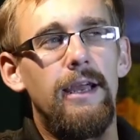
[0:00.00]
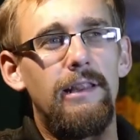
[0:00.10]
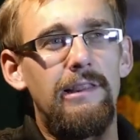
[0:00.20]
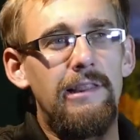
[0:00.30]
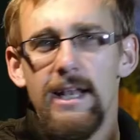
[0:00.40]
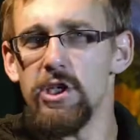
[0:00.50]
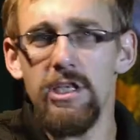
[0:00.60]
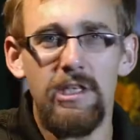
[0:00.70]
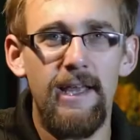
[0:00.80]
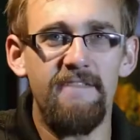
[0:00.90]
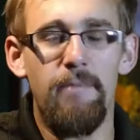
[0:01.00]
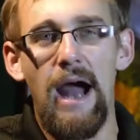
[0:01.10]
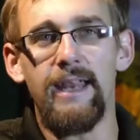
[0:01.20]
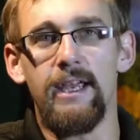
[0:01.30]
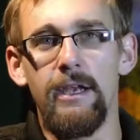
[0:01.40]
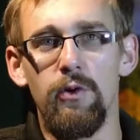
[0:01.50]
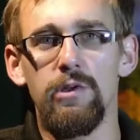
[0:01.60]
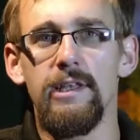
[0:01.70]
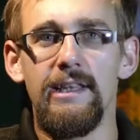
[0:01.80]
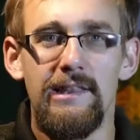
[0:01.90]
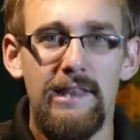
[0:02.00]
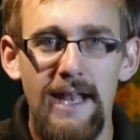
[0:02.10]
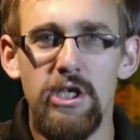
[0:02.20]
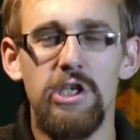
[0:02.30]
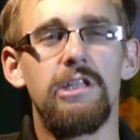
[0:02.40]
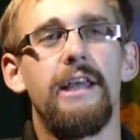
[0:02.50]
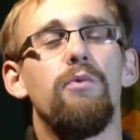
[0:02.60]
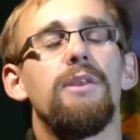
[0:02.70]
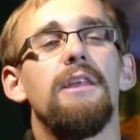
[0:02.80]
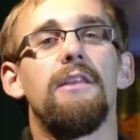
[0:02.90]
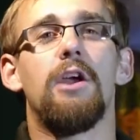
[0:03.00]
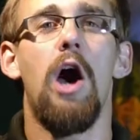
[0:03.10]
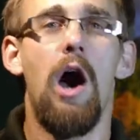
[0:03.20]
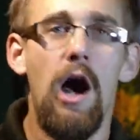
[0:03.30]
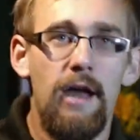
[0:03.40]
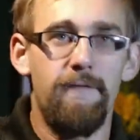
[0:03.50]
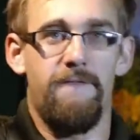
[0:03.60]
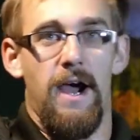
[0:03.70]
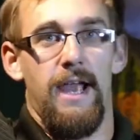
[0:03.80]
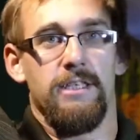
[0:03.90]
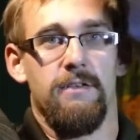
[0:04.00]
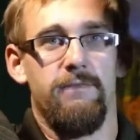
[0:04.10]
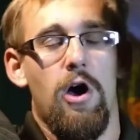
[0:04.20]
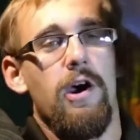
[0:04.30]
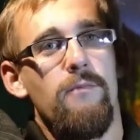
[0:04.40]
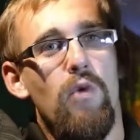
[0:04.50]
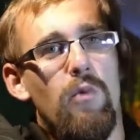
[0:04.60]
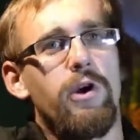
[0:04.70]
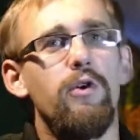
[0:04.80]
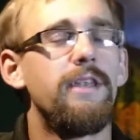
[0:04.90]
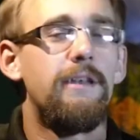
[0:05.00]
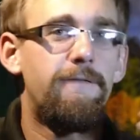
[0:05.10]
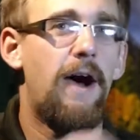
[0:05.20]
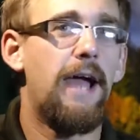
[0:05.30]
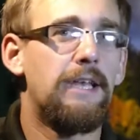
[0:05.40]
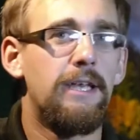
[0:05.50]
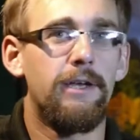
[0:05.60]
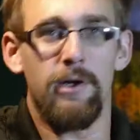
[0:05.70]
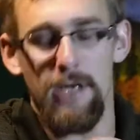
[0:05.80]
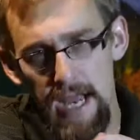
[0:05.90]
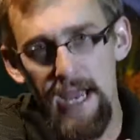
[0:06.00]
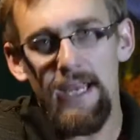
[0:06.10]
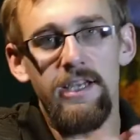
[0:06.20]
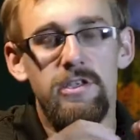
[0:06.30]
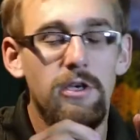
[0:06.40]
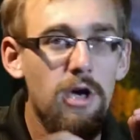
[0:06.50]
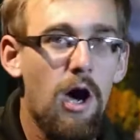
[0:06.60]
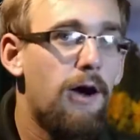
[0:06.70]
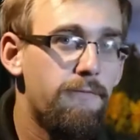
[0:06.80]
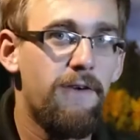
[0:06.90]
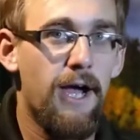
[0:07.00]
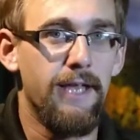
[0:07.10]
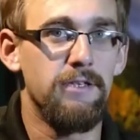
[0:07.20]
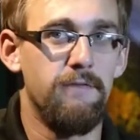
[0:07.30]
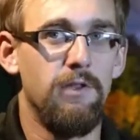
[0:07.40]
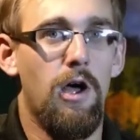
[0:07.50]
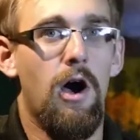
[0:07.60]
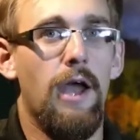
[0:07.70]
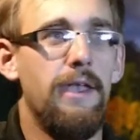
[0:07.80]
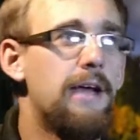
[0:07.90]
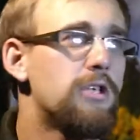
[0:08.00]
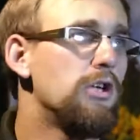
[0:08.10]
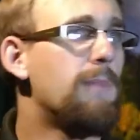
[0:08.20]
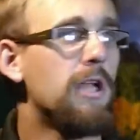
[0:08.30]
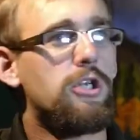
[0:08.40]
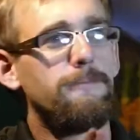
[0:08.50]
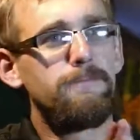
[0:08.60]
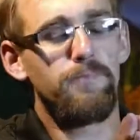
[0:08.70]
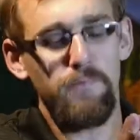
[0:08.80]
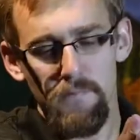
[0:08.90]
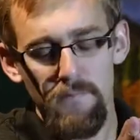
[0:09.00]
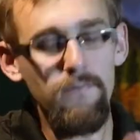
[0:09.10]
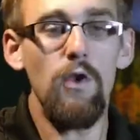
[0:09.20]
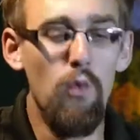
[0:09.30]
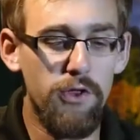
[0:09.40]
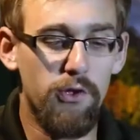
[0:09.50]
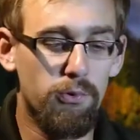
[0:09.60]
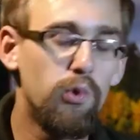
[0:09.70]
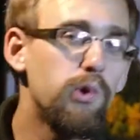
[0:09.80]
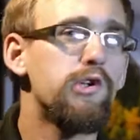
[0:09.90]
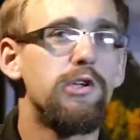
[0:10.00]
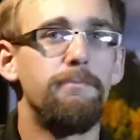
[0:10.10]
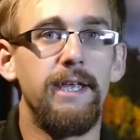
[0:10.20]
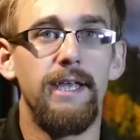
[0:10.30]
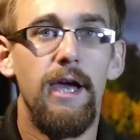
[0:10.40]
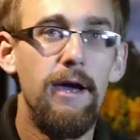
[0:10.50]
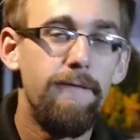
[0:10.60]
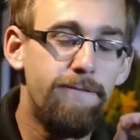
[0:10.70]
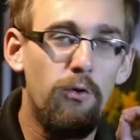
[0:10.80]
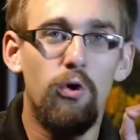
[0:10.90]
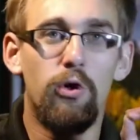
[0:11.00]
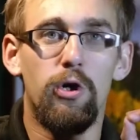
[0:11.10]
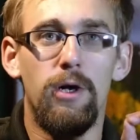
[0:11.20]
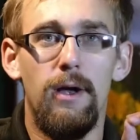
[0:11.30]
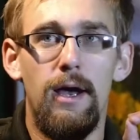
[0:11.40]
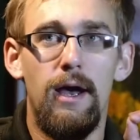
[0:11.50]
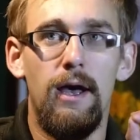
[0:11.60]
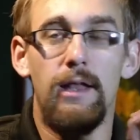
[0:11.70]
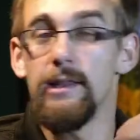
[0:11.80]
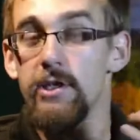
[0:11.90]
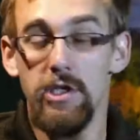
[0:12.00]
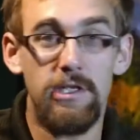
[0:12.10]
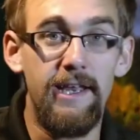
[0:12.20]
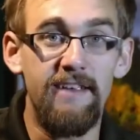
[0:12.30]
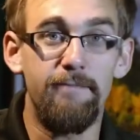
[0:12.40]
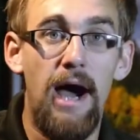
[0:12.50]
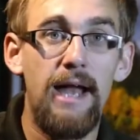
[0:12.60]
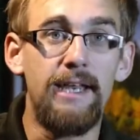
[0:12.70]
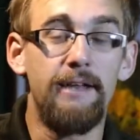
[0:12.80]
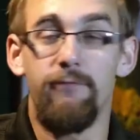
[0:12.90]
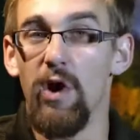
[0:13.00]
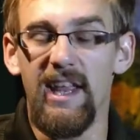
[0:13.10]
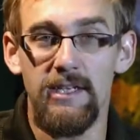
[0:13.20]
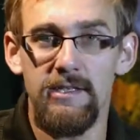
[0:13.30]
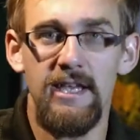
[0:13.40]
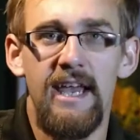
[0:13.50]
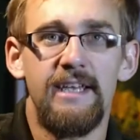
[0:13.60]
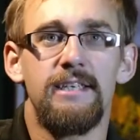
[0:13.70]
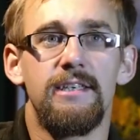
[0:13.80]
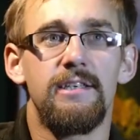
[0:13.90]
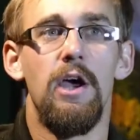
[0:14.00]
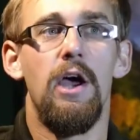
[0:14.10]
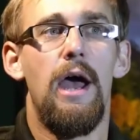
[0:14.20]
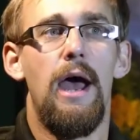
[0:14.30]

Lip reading: legislative body can only legislate within the confines of law. And what we're going to define here is the confines of law, not so much what the rules should be for a legislative body if one exists,